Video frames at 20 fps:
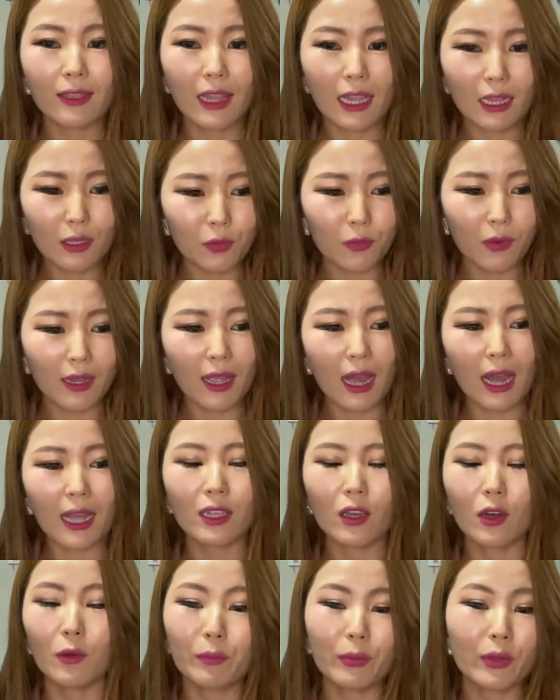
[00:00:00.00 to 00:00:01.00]
That's why
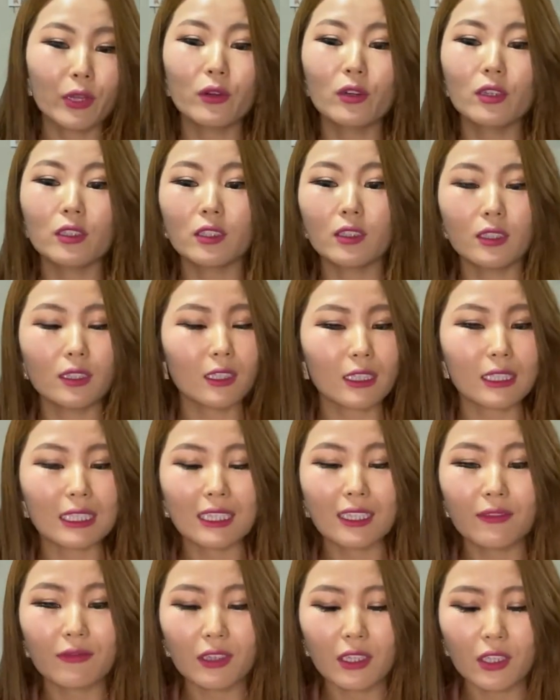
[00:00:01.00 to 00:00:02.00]
I appeared in the
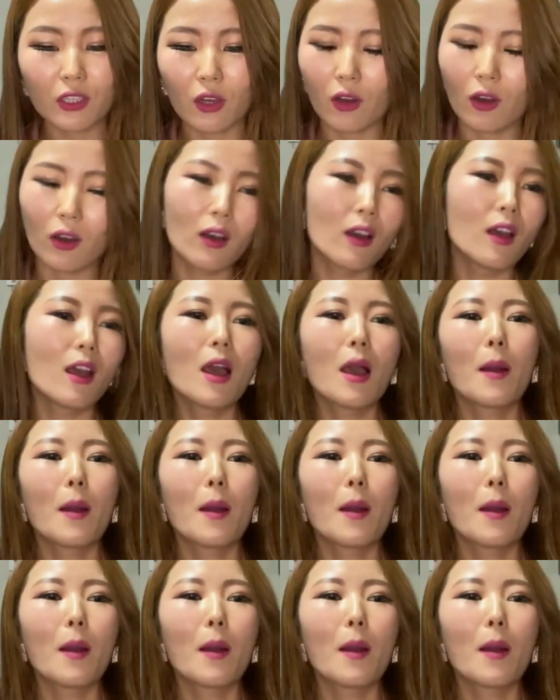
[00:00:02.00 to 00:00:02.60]
TV show.